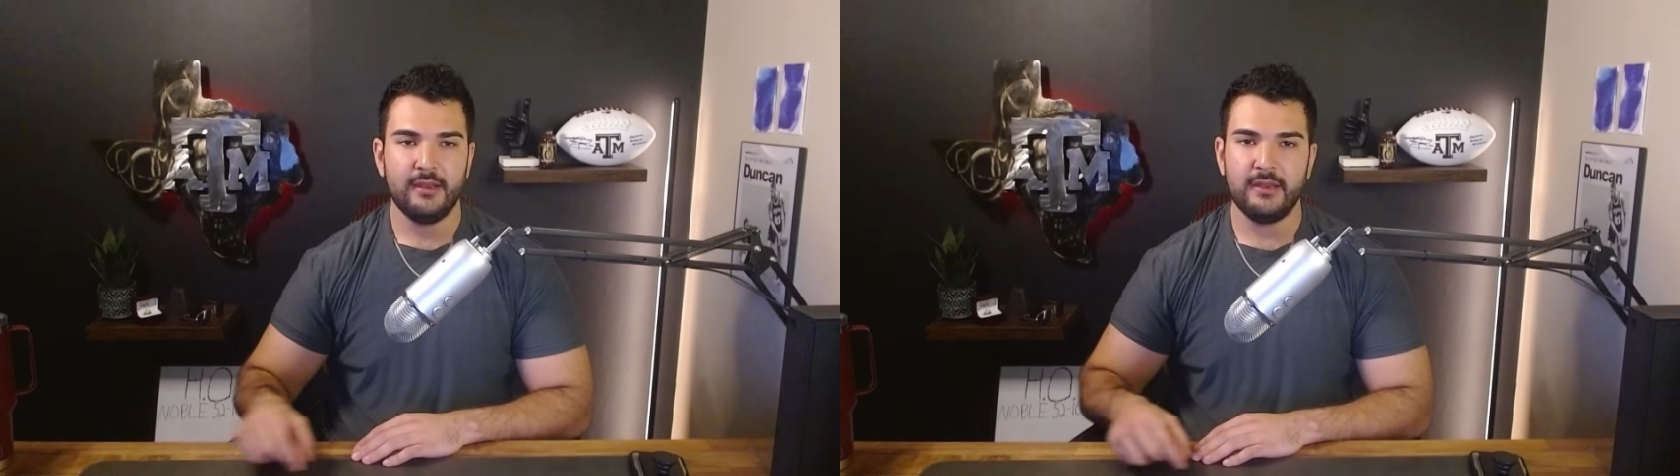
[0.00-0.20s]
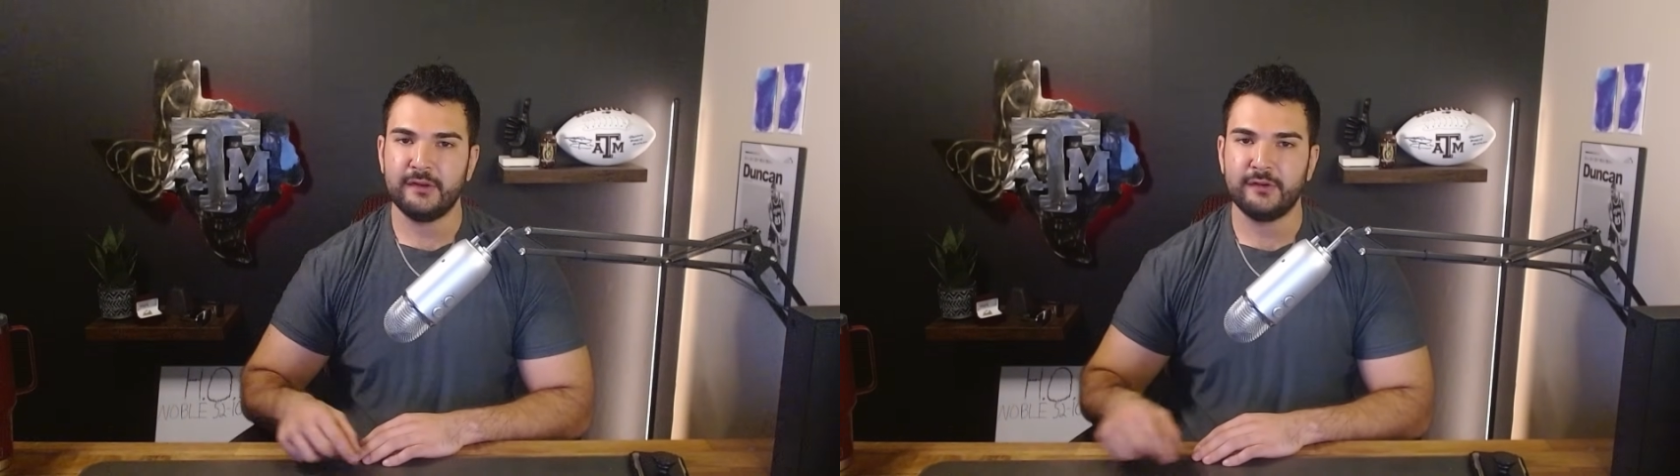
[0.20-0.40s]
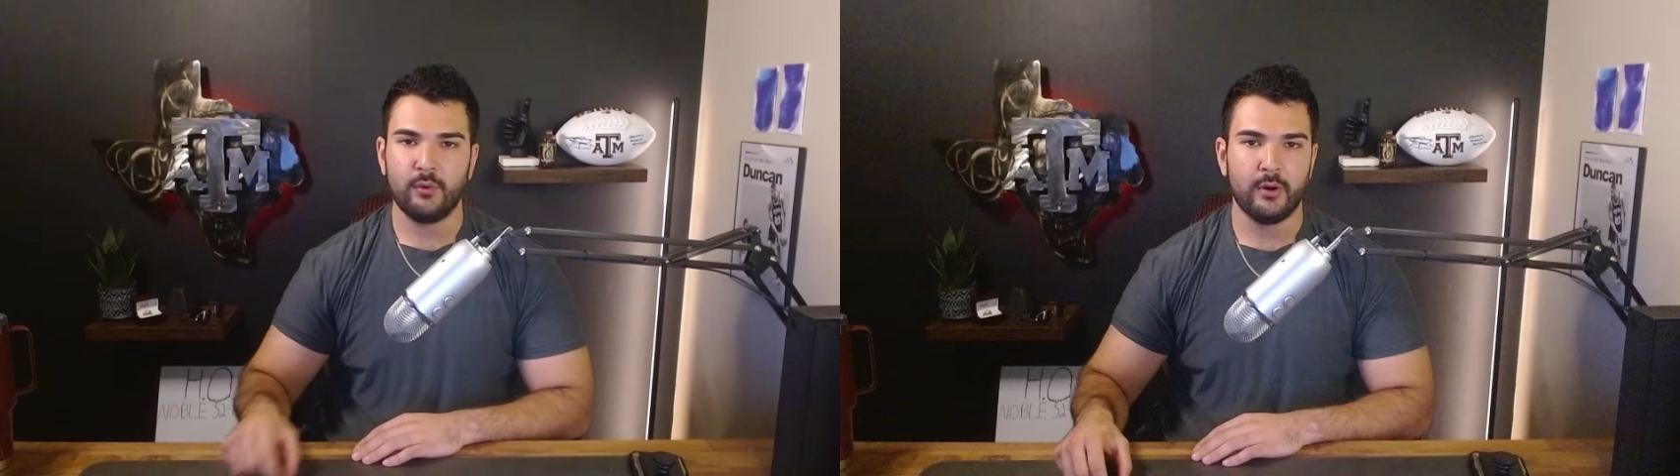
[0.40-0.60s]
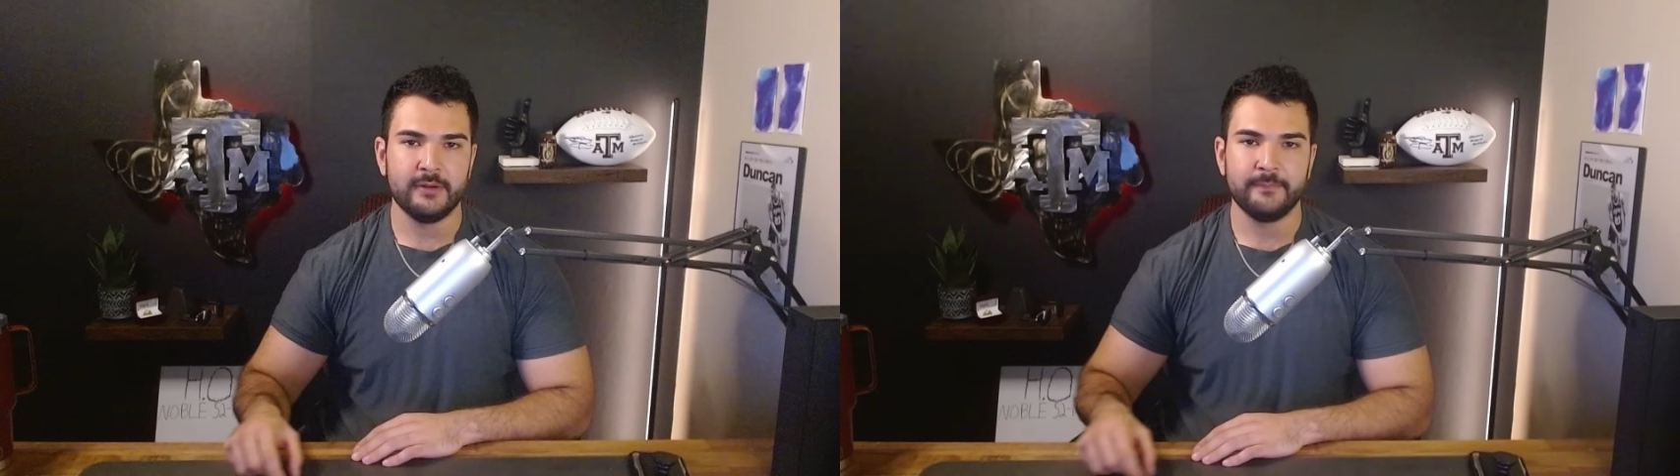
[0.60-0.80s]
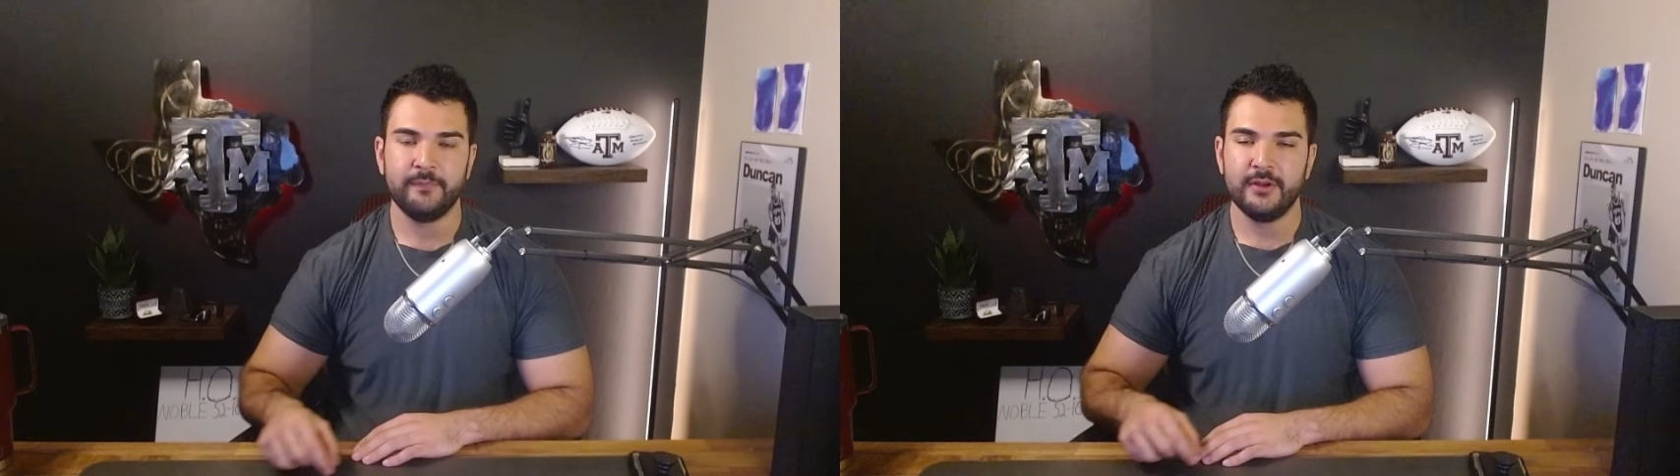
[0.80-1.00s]
Nick
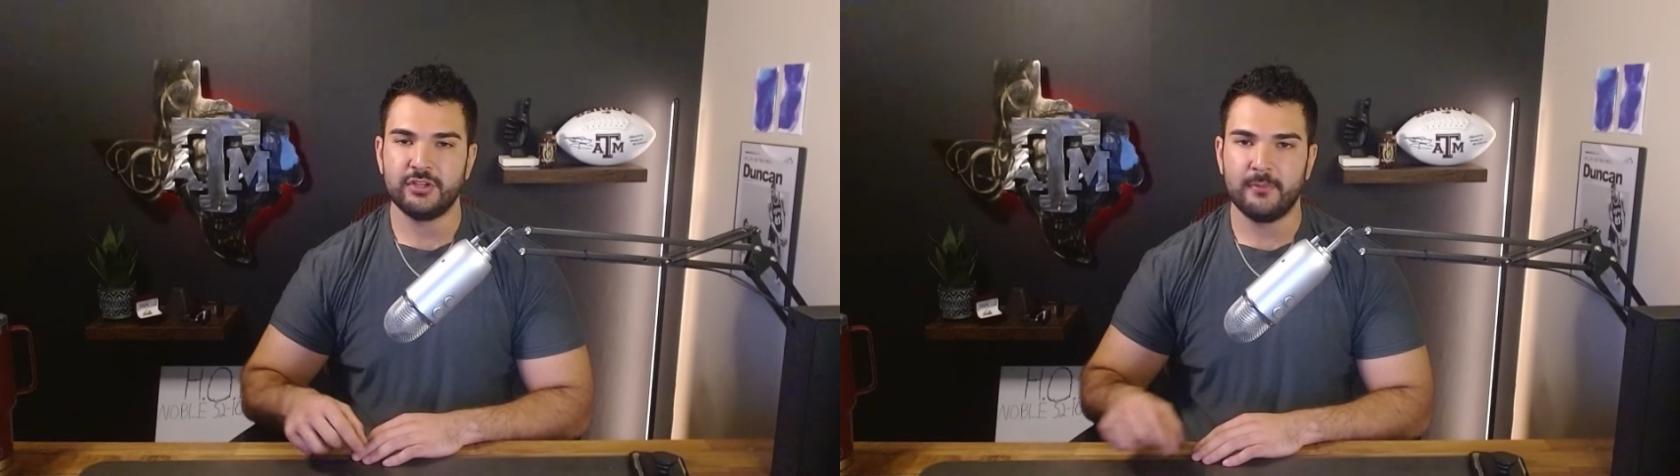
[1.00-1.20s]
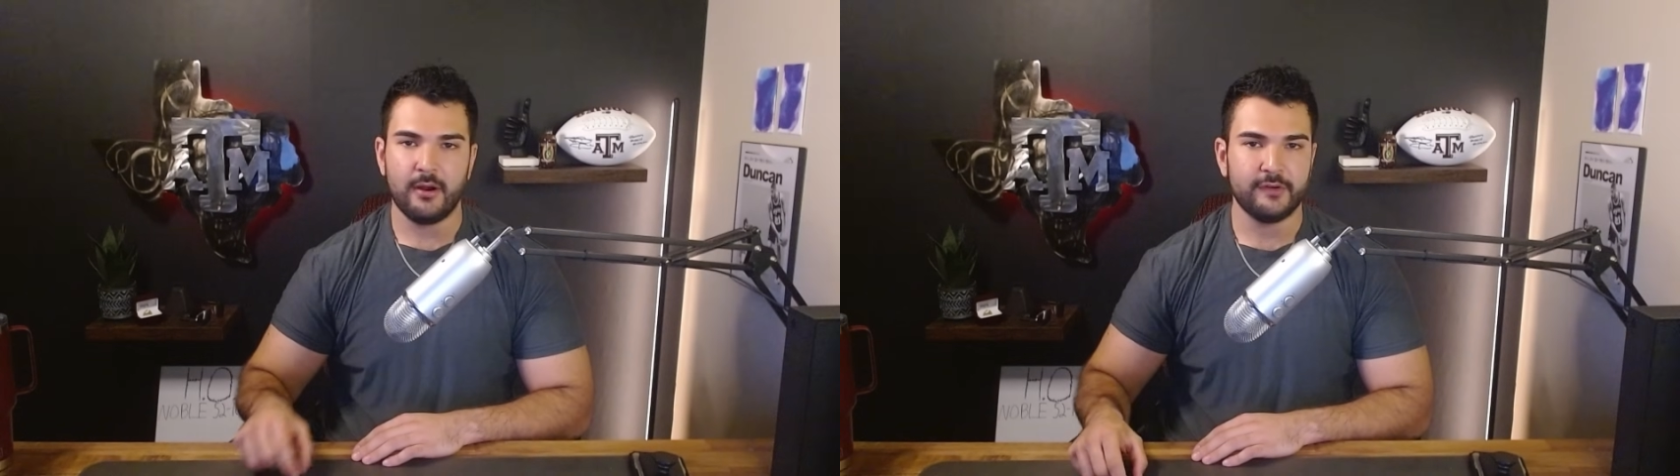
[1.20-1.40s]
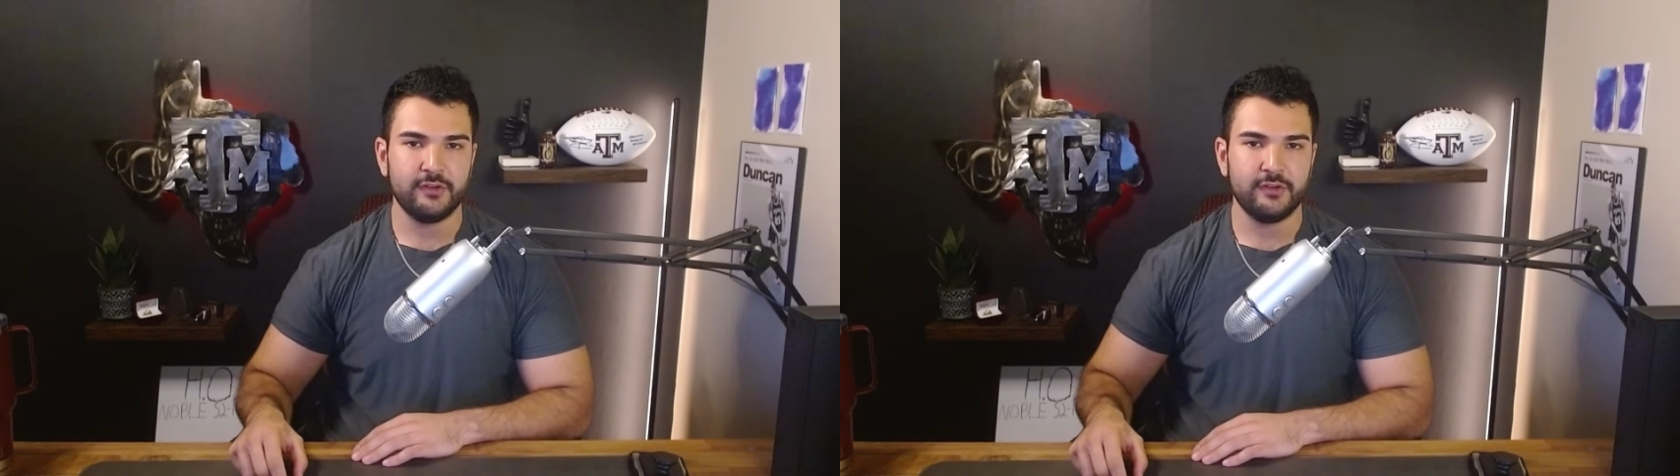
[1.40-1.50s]
Scorton, Shamar